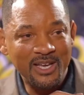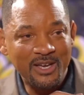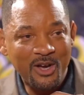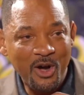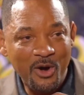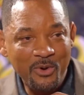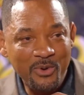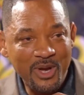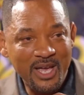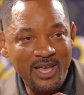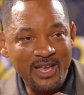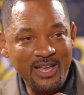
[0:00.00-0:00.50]
the
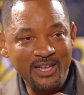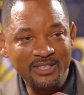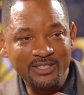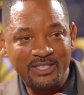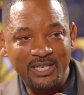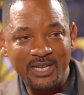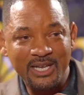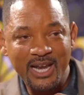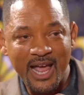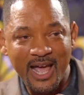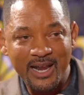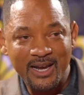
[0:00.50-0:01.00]

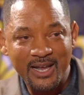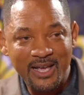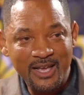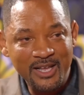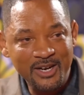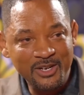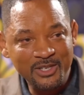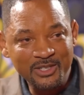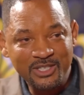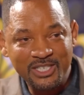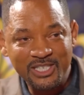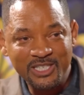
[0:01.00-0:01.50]
opportunities
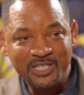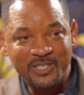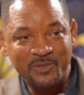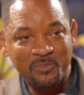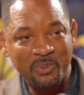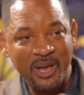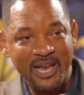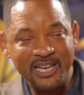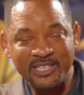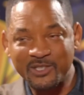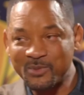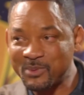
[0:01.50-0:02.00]
fame
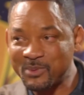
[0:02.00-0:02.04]
brings.